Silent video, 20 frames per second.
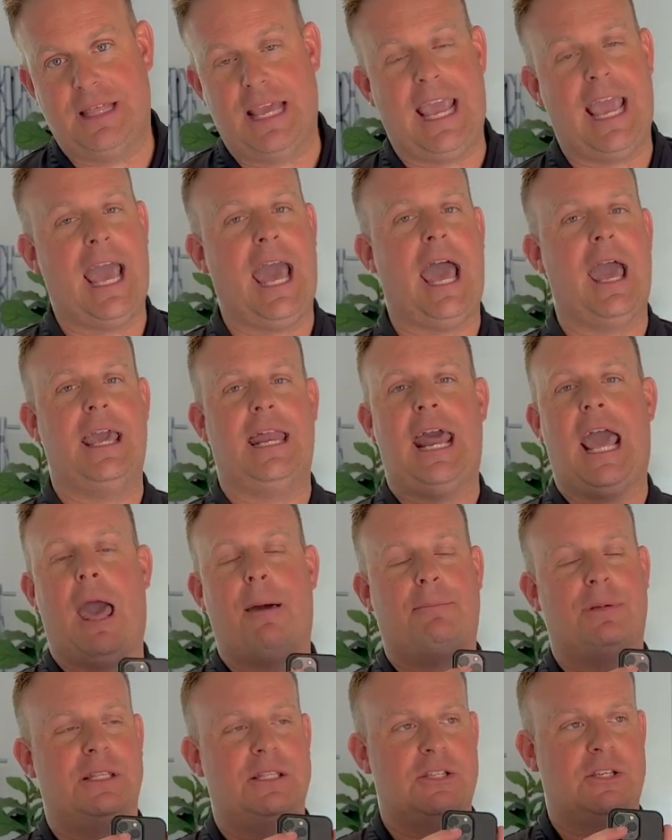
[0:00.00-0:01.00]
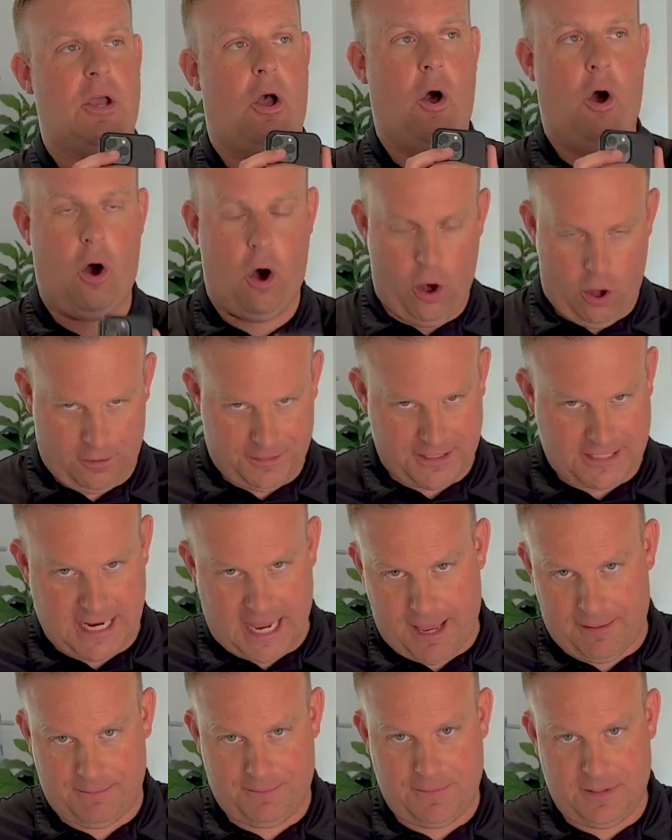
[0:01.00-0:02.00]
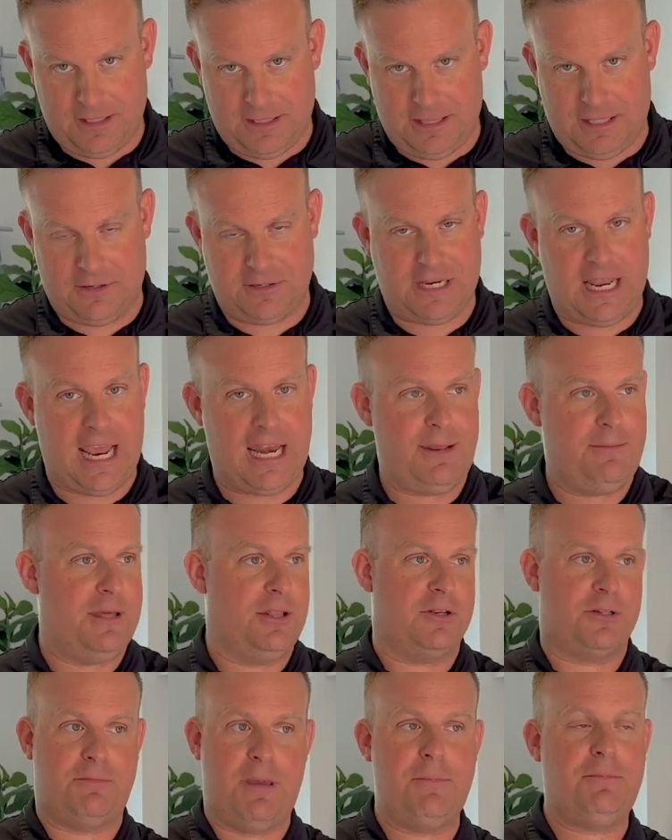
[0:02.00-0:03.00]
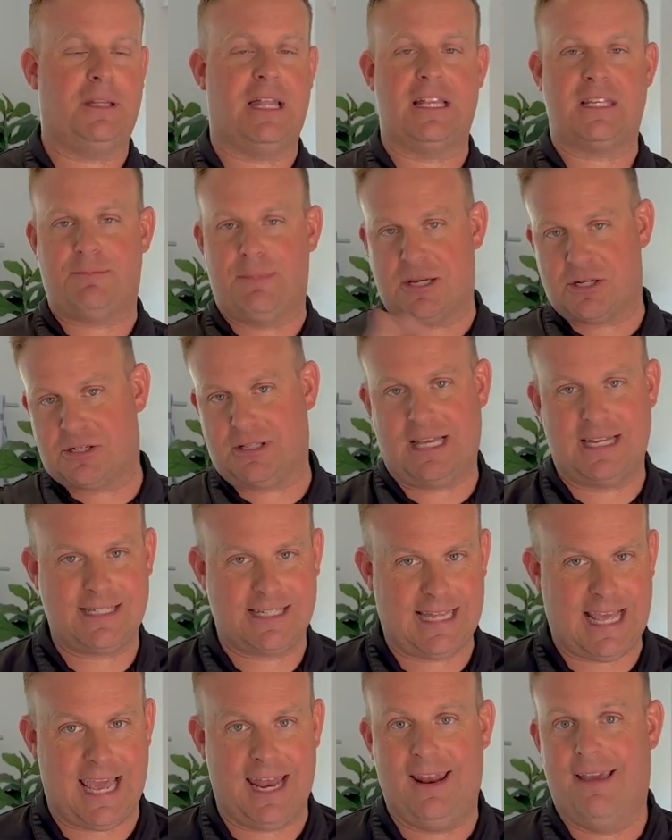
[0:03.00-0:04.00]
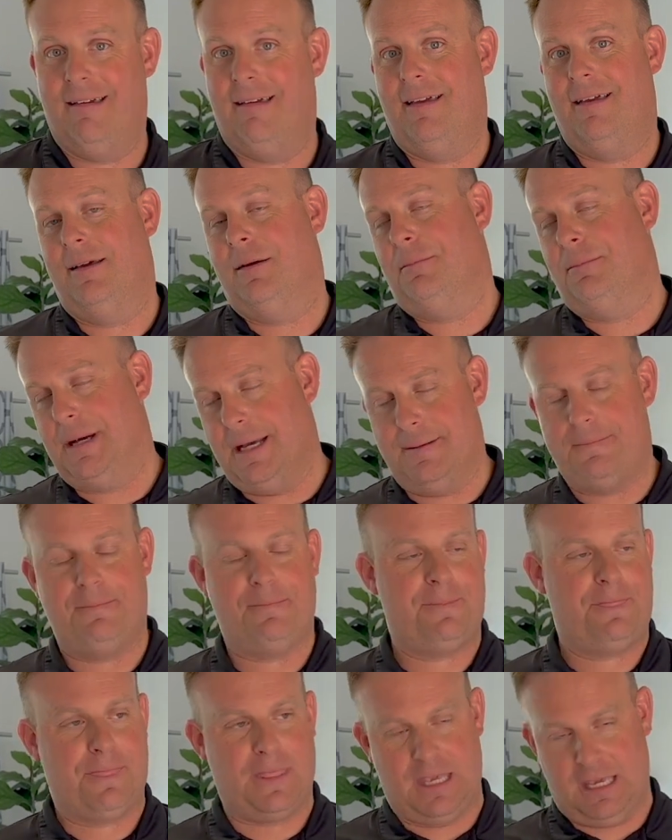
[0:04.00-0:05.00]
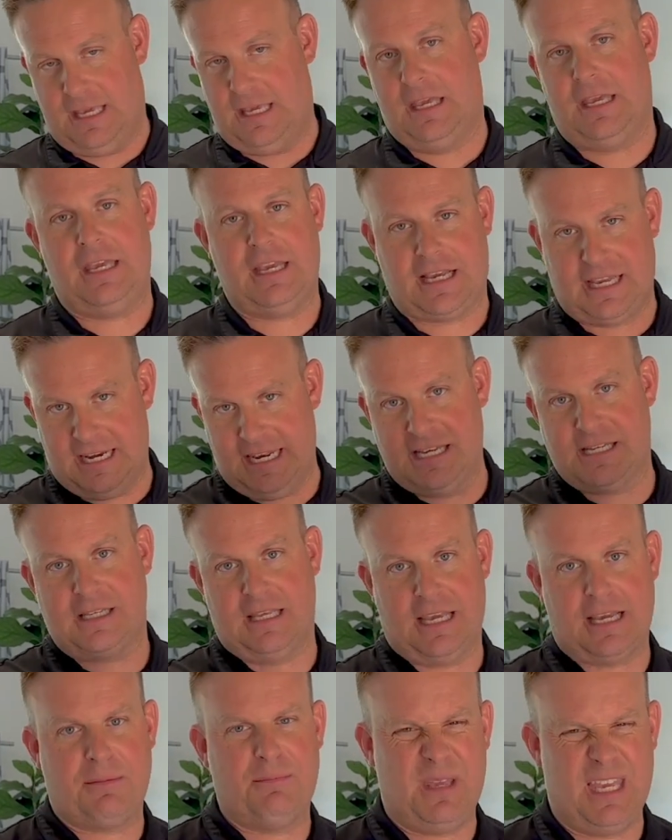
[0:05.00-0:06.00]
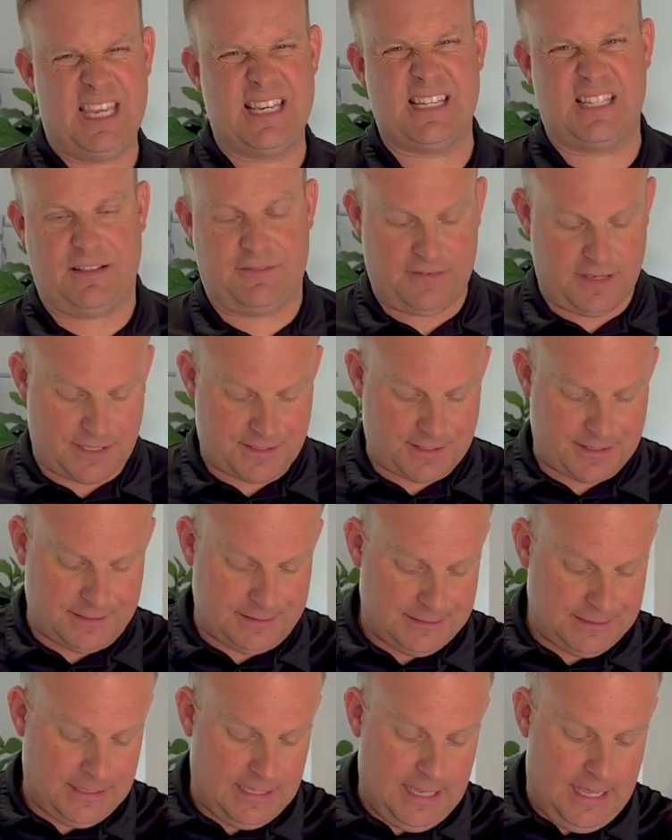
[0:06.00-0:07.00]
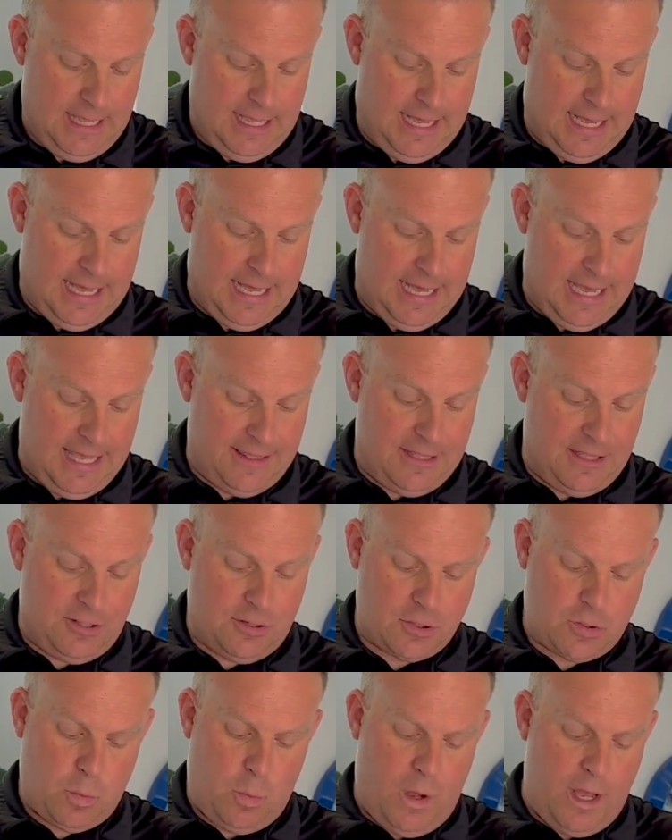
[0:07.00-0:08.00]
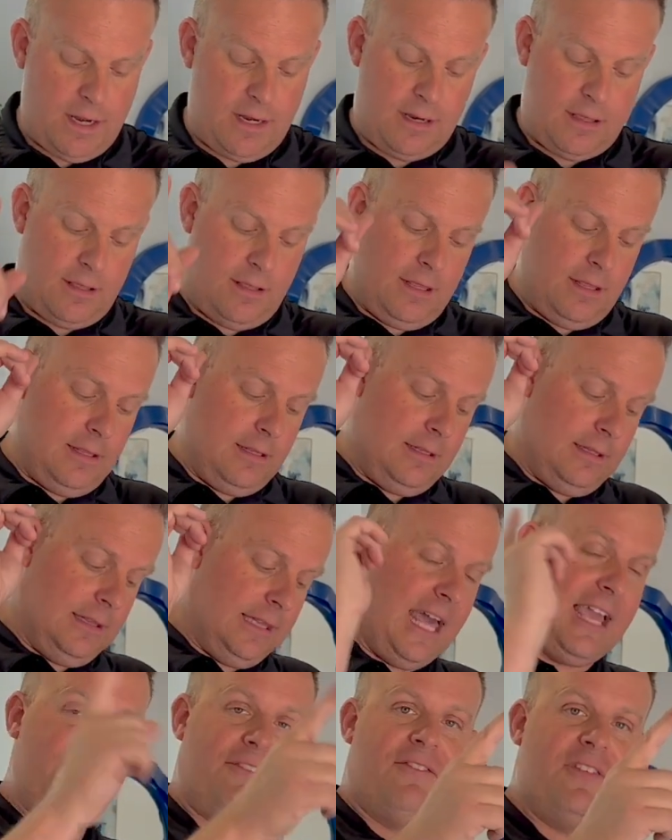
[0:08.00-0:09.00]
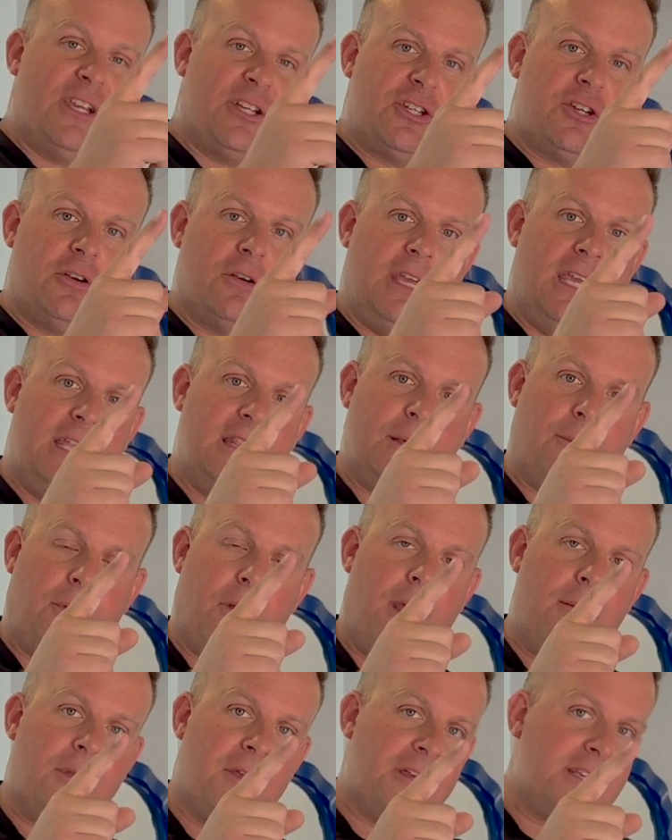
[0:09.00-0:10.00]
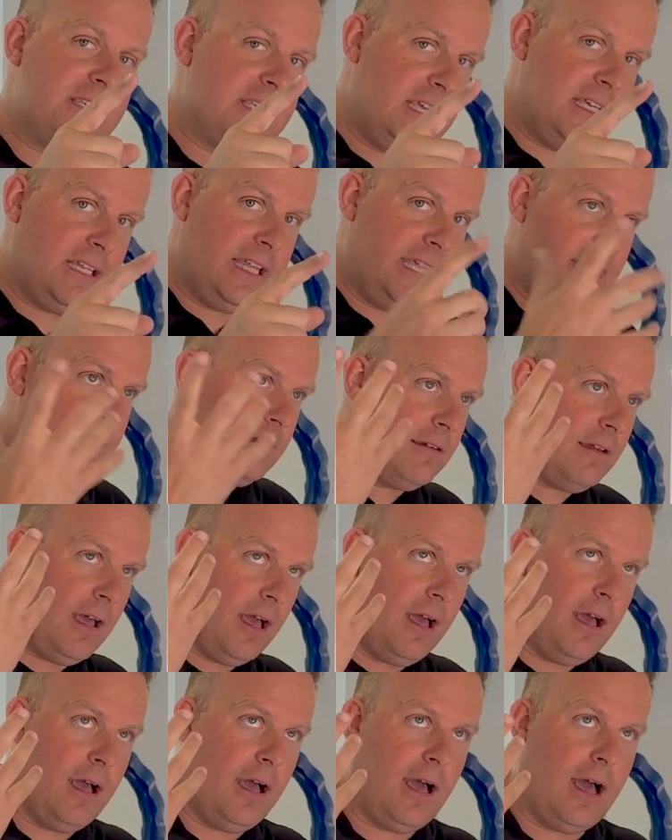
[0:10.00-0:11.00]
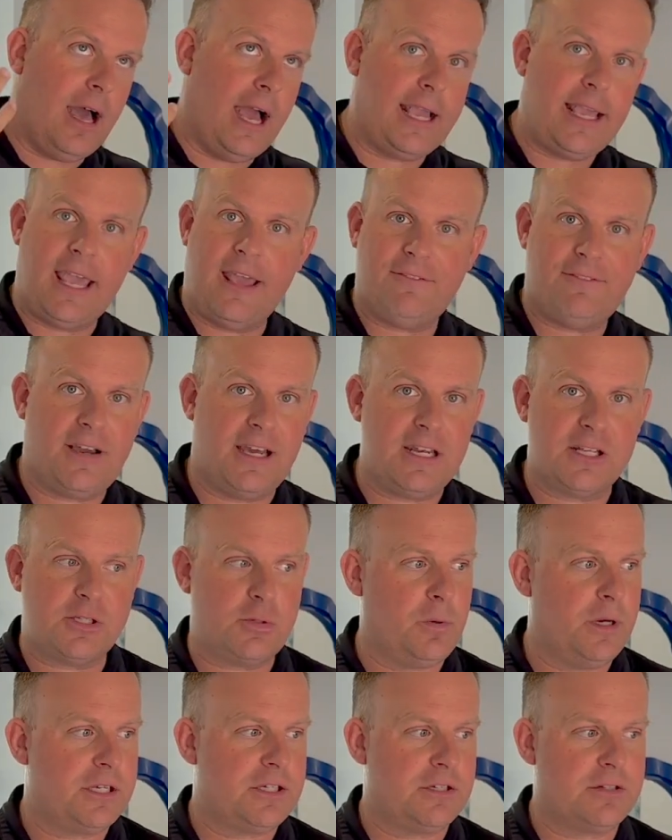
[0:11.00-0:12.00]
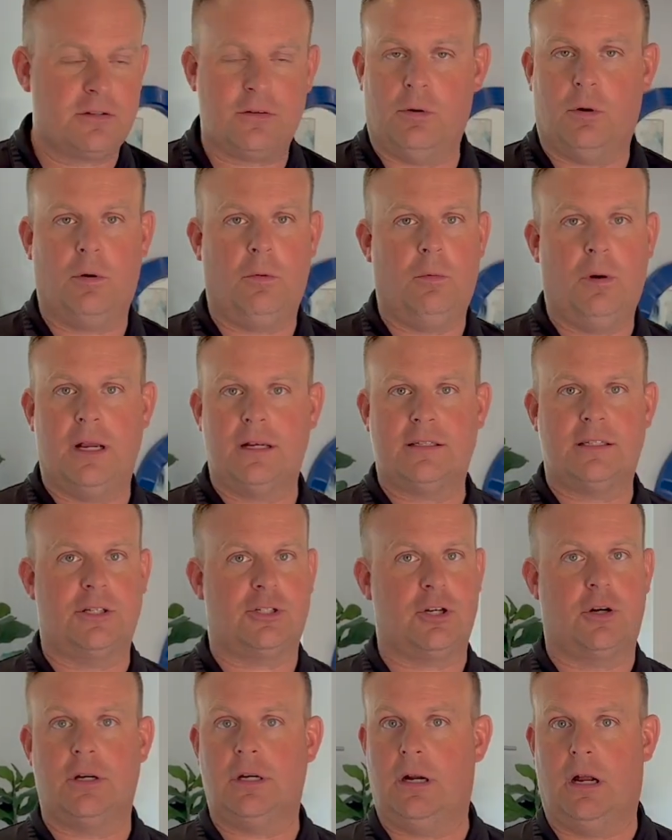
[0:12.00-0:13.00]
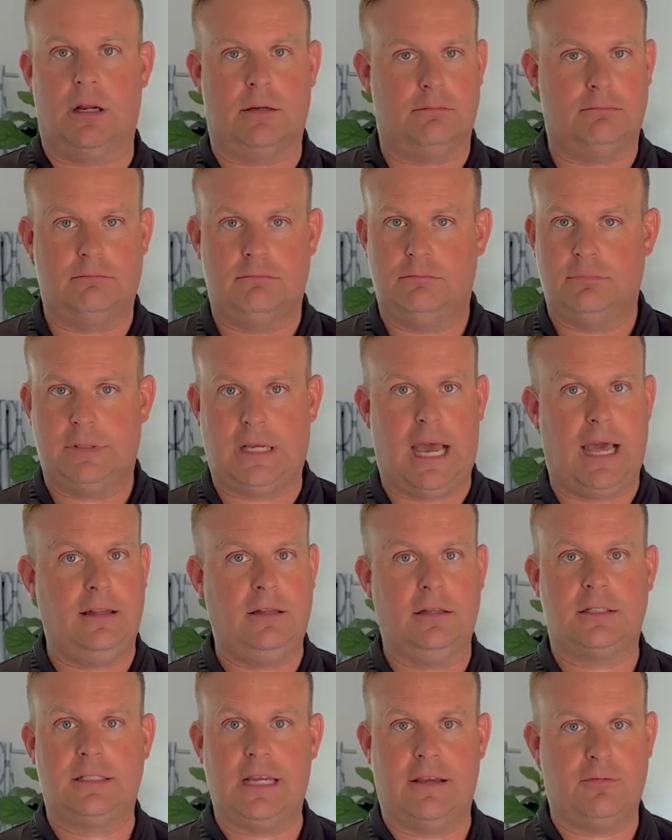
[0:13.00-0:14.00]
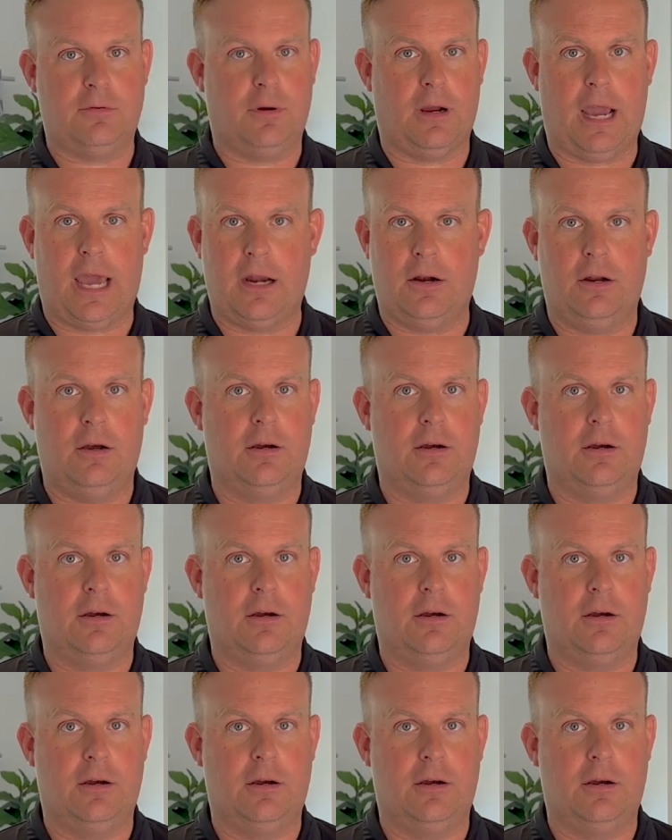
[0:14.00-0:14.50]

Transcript: It happens all the time. There's handymen. There's people that specialize in that, but it could be easily fixed. And then there's one light fixture in the primary ceiling. I can't find a switch or what to turn it on. So I looked everywhere. I don't know.